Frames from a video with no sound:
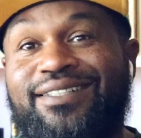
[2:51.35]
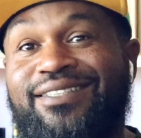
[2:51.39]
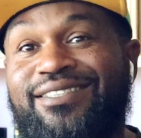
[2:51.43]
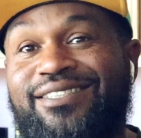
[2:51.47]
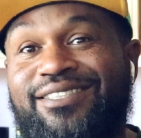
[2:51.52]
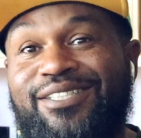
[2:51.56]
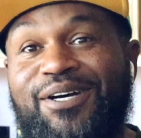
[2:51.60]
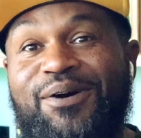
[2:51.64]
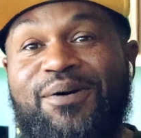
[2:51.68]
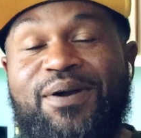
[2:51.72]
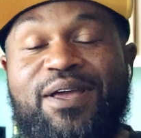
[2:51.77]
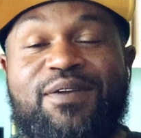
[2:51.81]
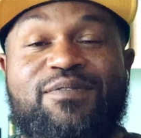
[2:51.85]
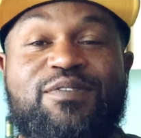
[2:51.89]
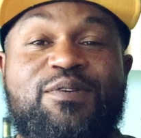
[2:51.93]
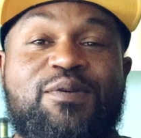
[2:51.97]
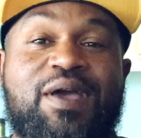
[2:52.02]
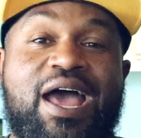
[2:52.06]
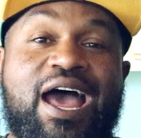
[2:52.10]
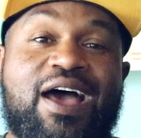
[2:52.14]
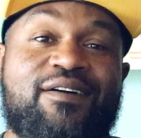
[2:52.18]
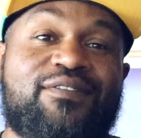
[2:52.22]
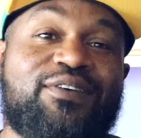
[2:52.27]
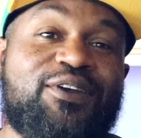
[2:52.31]
So if you
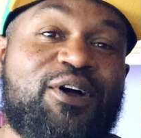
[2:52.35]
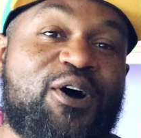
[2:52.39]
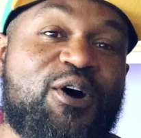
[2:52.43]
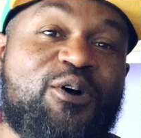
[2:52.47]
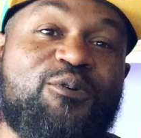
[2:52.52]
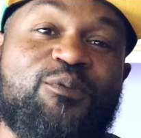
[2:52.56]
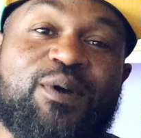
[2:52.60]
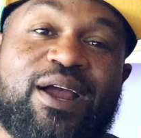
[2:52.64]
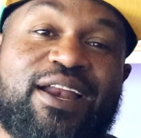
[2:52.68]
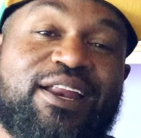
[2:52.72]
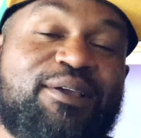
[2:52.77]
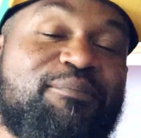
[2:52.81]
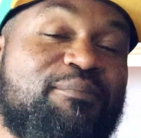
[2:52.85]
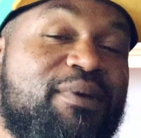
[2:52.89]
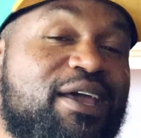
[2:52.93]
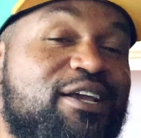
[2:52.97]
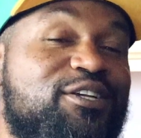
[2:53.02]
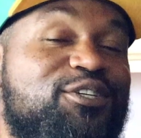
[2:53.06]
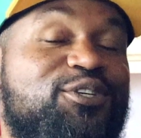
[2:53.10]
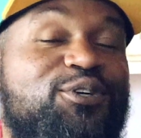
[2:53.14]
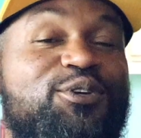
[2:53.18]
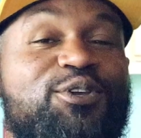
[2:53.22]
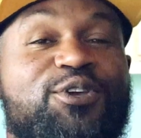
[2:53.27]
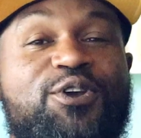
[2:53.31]
haven't already,
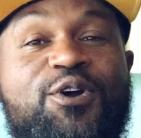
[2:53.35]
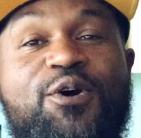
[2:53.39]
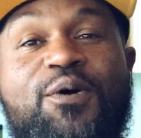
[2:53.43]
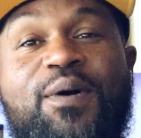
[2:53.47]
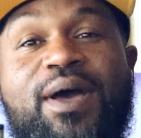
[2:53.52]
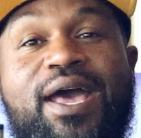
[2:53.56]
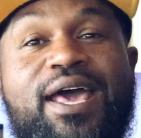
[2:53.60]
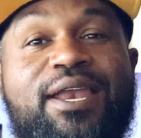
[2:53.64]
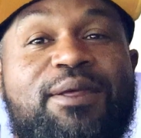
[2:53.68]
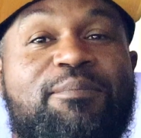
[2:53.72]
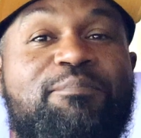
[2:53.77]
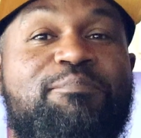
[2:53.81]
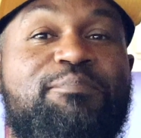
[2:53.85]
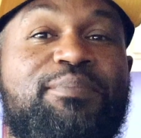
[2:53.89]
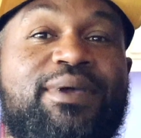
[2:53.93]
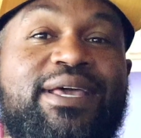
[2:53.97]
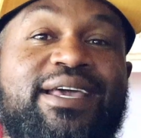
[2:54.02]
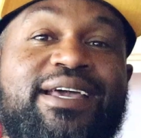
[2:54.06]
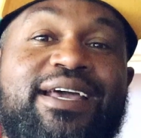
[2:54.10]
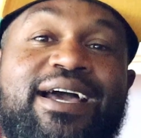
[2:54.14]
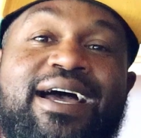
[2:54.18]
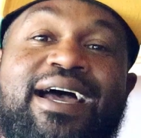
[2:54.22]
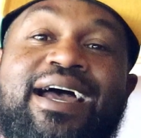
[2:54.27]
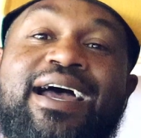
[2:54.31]
make sure you go ahead and
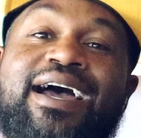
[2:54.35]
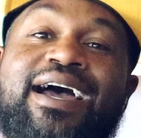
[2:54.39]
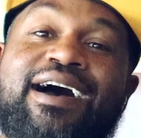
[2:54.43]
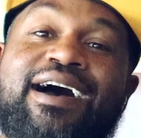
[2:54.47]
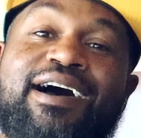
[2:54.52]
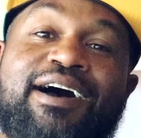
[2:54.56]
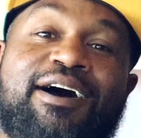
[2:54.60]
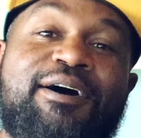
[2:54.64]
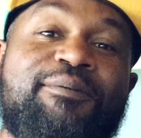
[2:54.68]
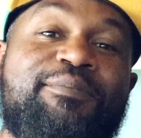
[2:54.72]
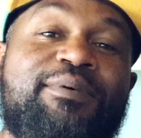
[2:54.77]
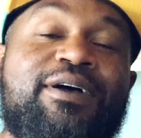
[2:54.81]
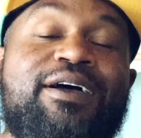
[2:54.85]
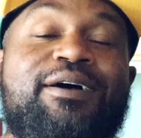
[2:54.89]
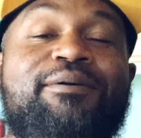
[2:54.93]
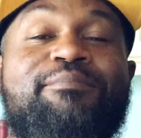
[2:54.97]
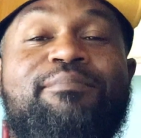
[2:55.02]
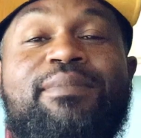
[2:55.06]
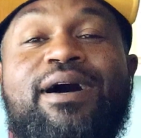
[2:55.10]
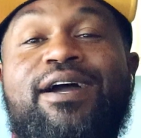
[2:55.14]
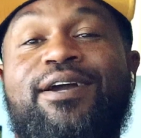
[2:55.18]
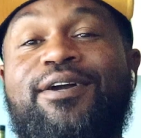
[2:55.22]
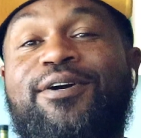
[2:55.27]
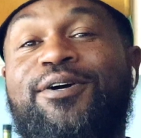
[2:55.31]
pick up
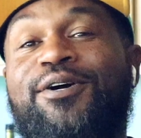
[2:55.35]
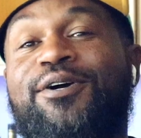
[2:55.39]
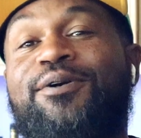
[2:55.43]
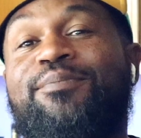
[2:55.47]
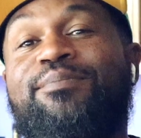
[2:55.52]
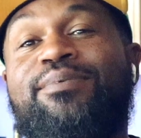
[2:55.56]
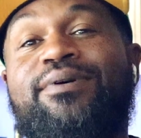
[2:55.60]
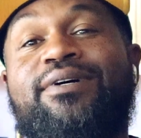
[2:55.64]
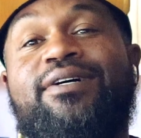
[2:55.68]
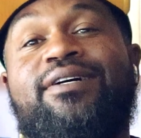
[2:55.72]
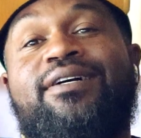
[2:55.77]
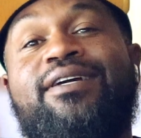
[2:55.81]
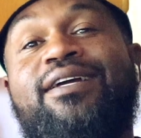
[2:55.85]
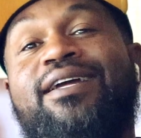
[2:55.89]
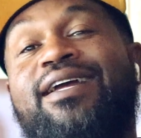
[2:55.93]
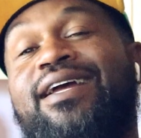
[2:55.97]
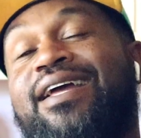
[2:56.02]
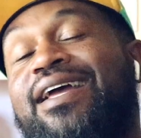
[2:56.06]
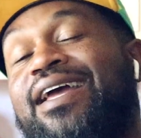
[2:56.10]
my cookbook.